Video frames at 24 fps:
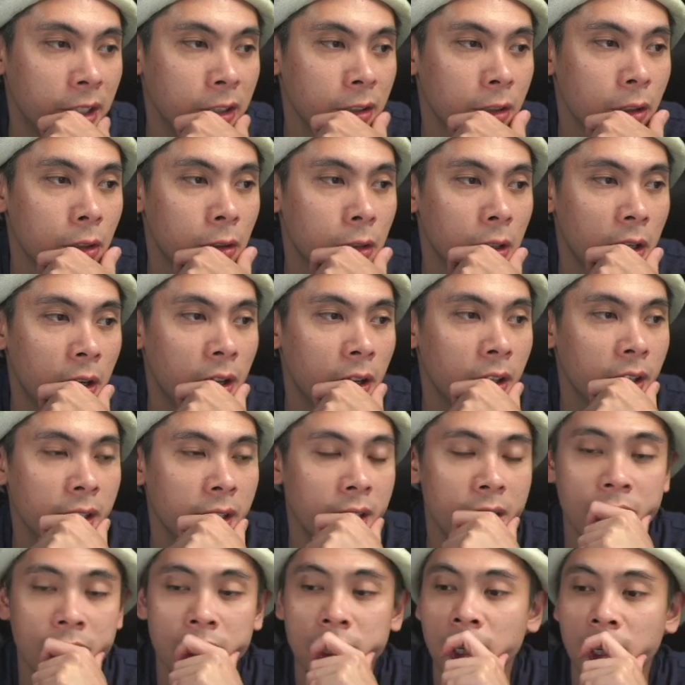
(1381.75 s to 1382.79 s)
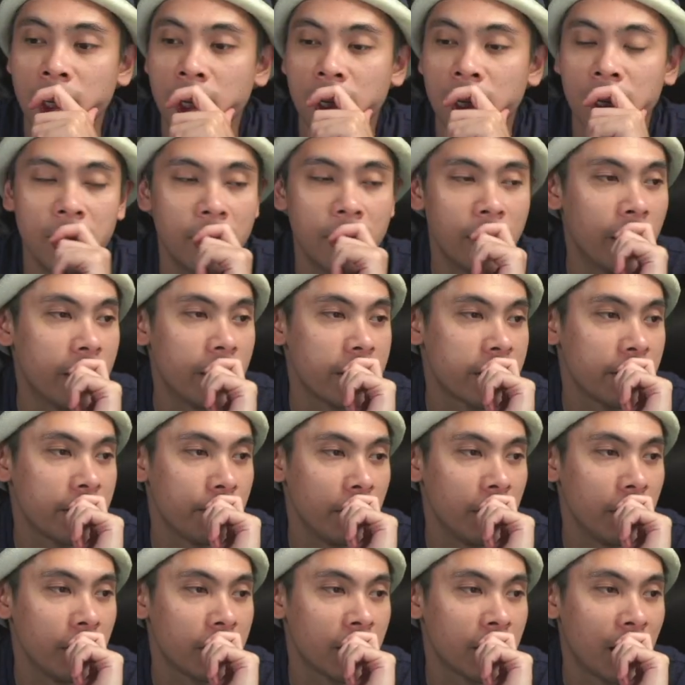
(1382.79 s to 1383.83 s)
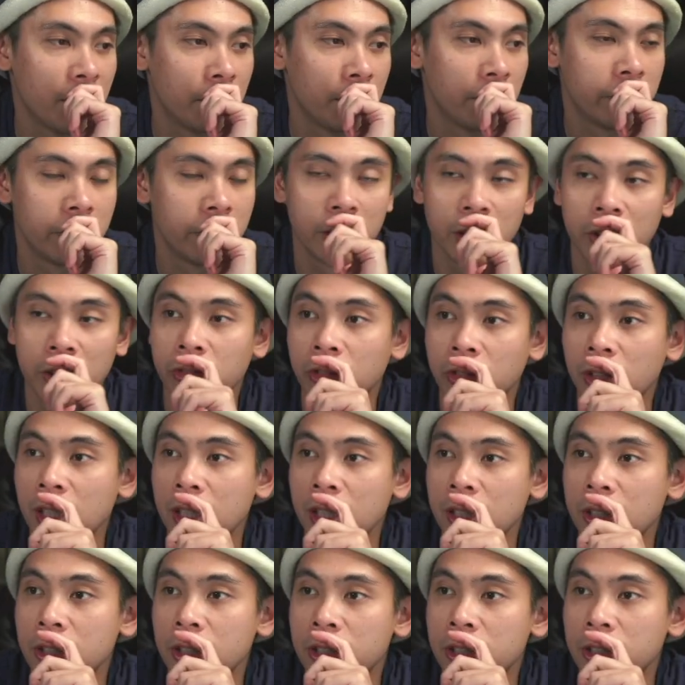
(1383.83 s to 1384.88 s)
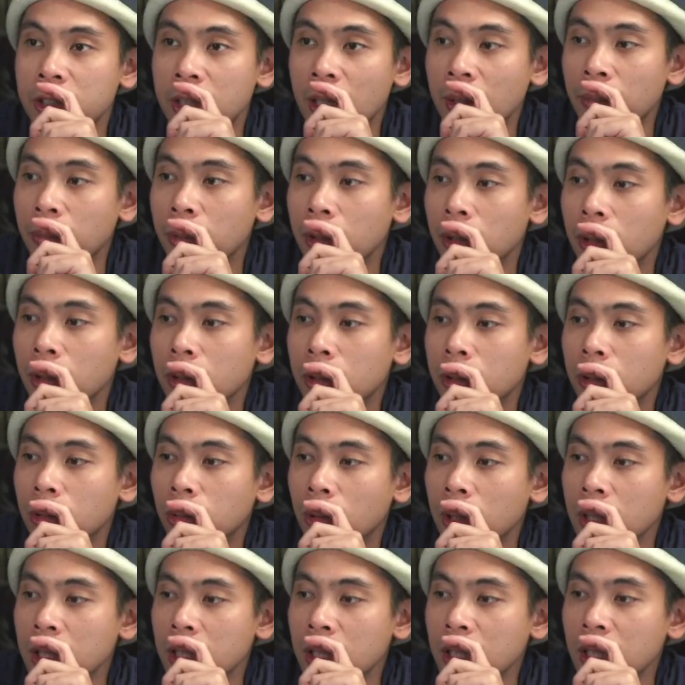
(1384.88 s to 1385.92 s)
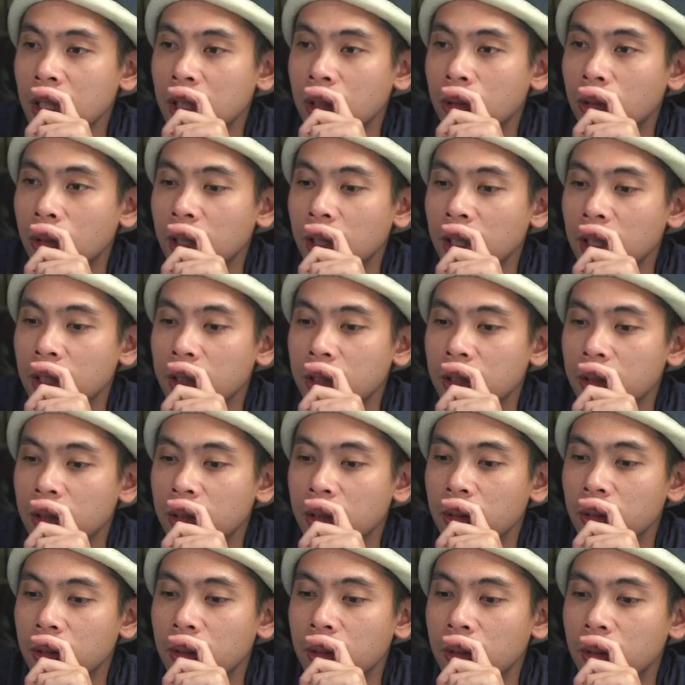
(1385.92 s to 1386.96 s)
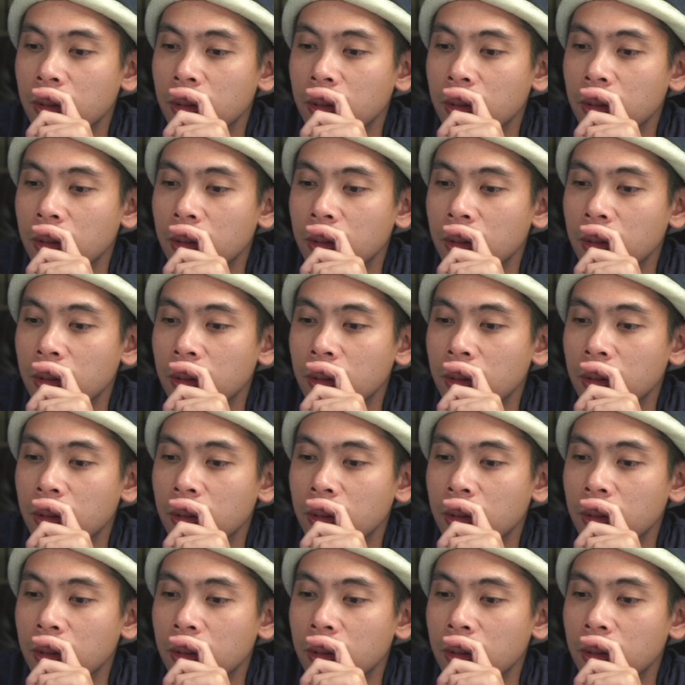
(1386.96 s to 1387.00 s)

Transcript: to go all in. Estimated time of delivery, December 2022.